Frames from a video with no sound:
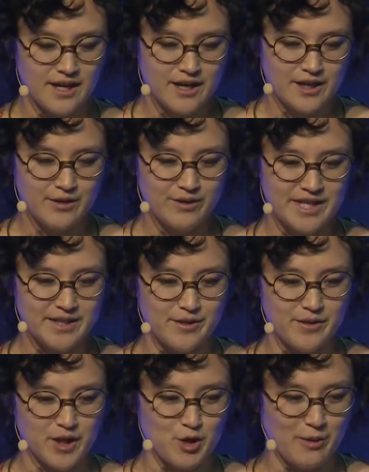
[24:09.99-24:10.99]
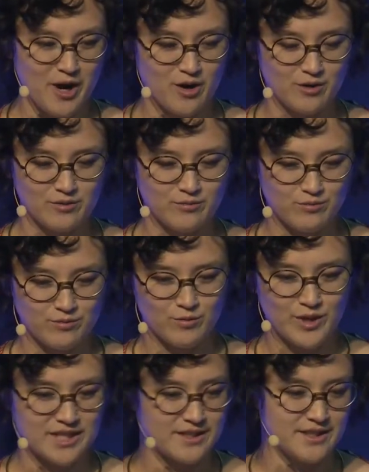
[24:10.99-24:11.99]
you need to think about
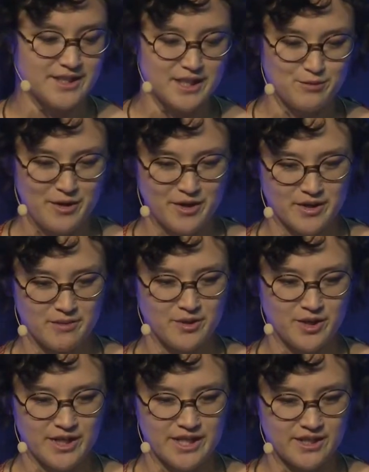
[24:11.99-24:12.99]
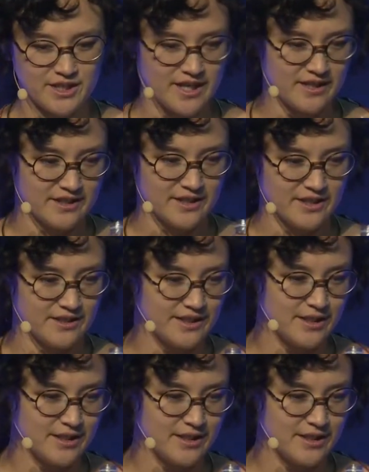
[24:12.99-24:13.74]
what is distinct about your community and challenges.